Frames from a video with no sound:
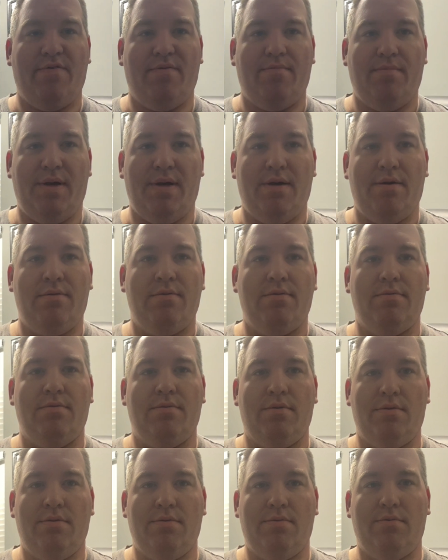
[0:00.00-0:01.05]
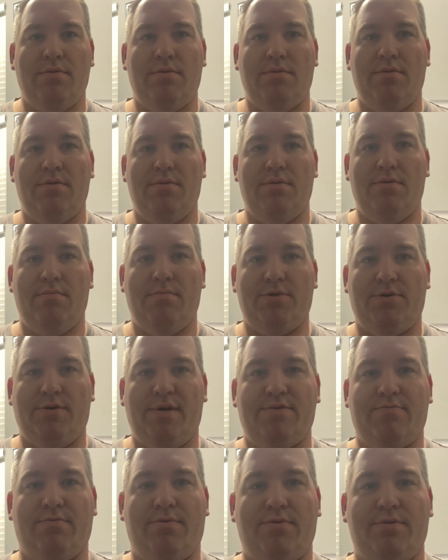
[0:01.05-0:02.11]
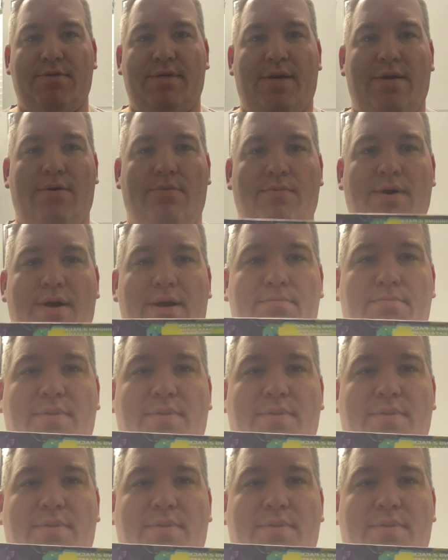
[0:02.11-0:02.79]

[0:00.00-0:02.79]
about Transformers that Orion